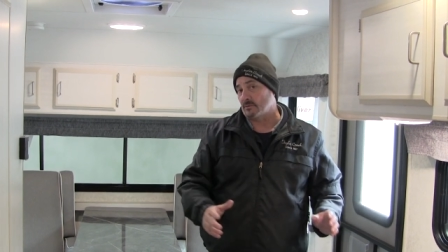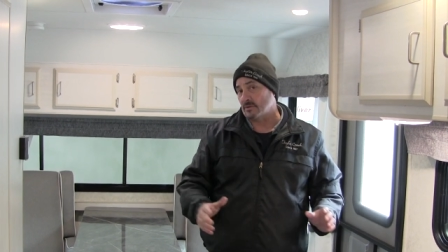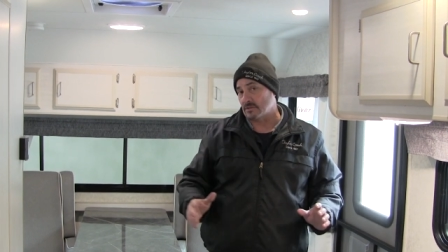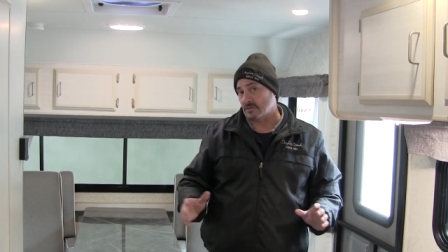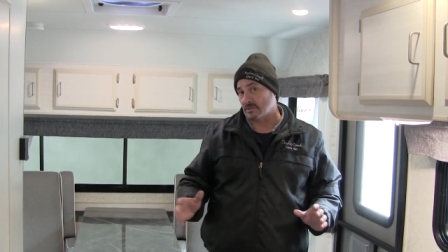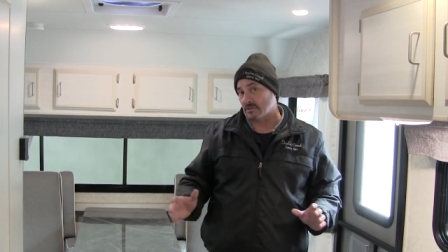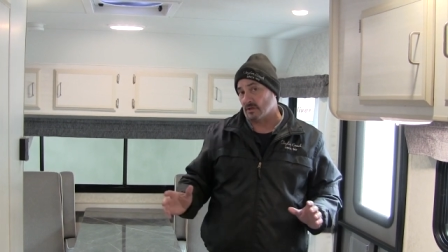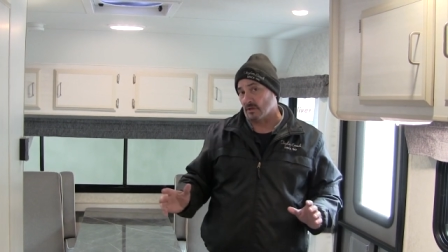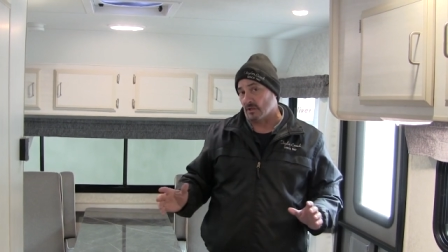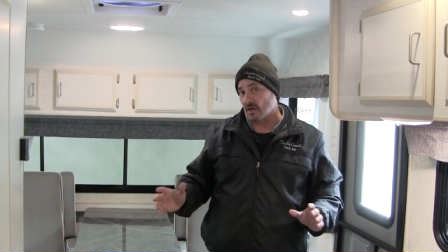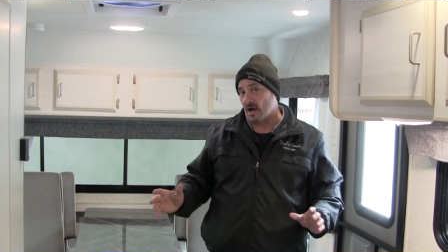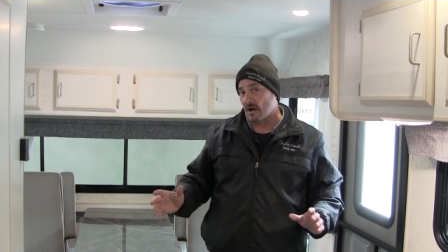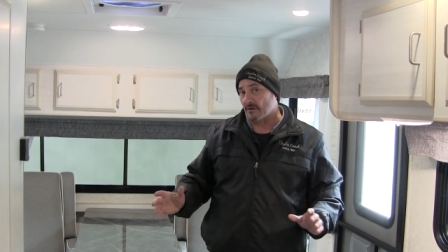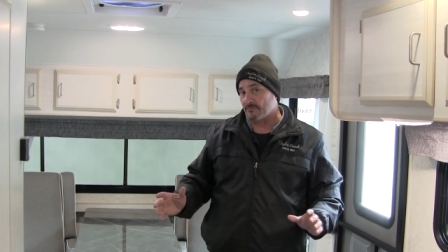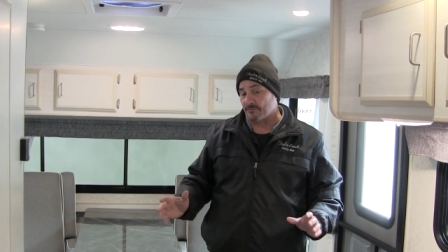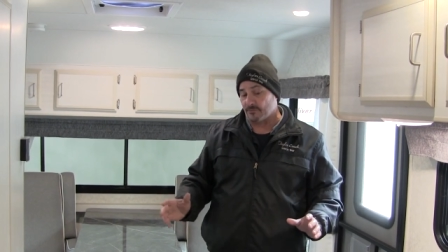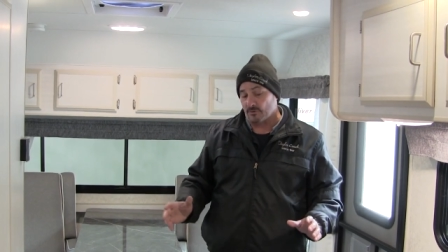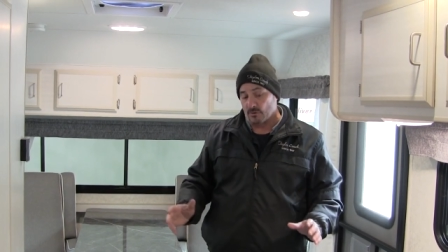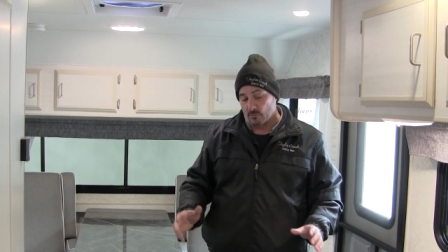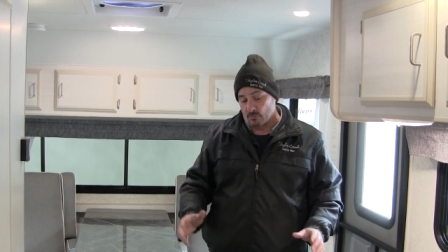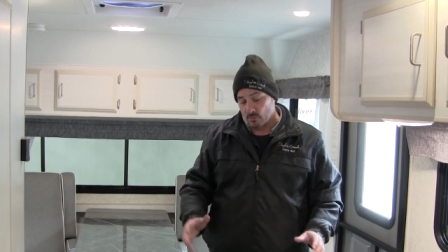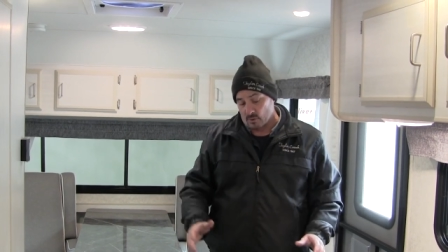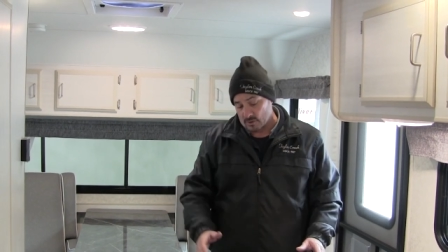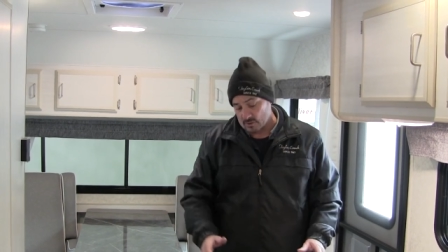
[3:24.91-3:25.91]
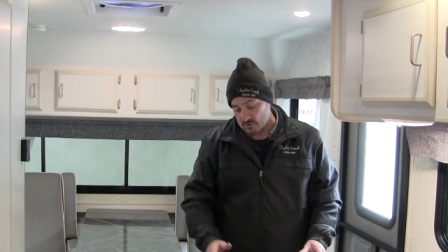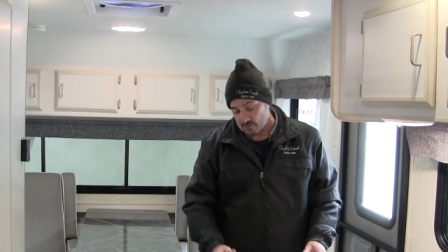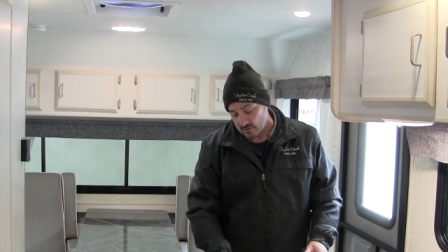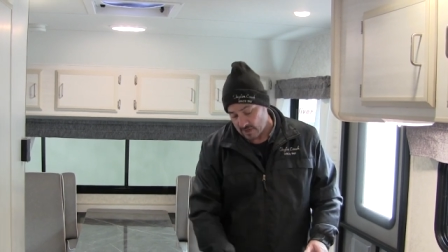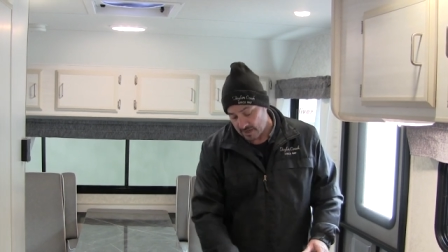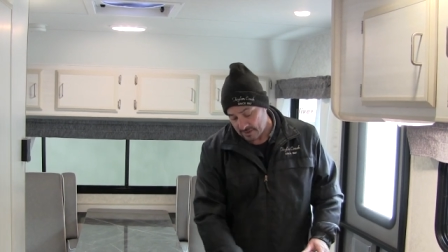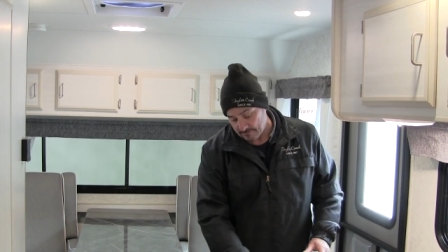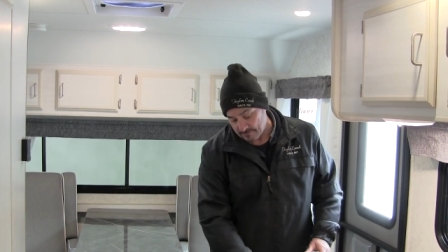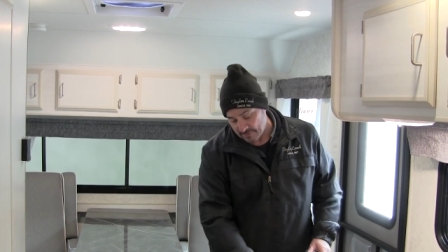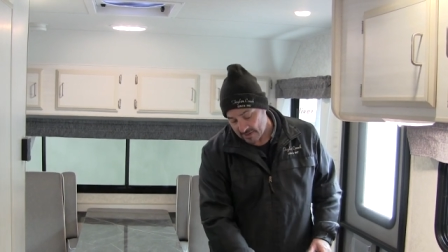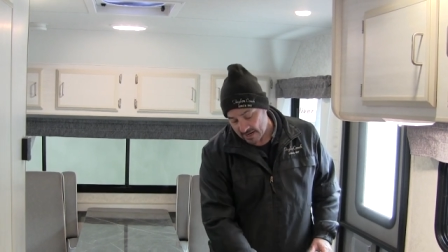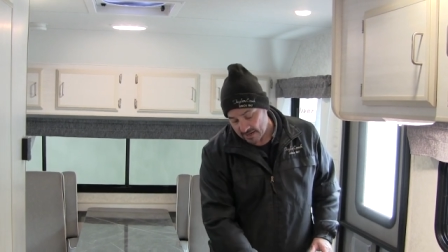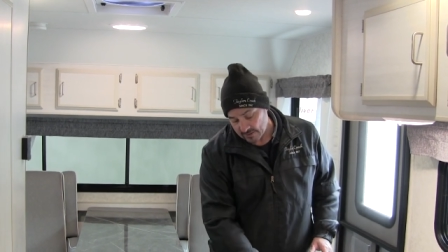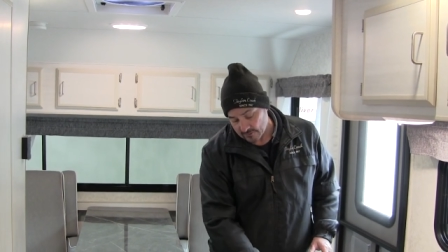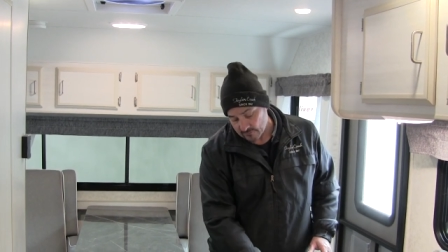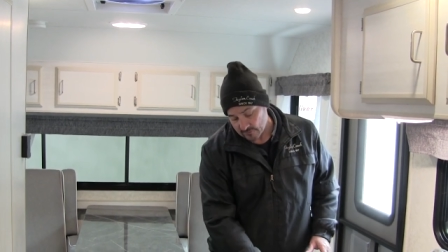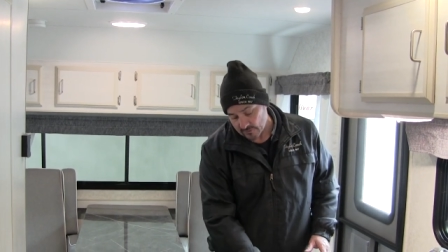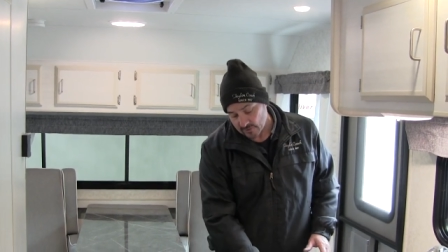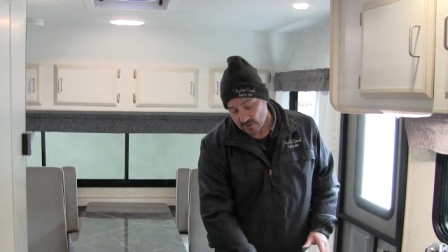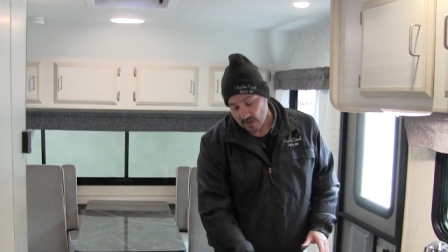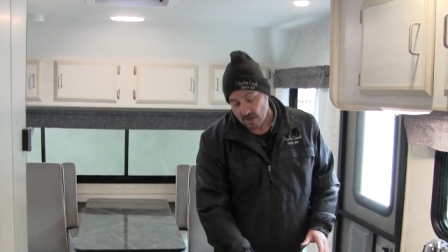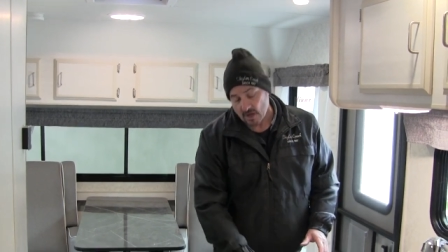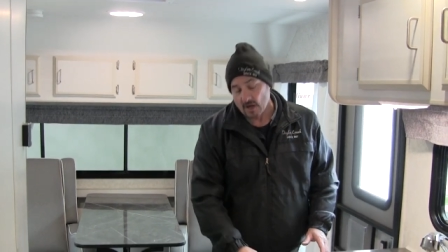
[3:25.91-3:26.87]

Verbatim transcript: We still offer a wood grain pattern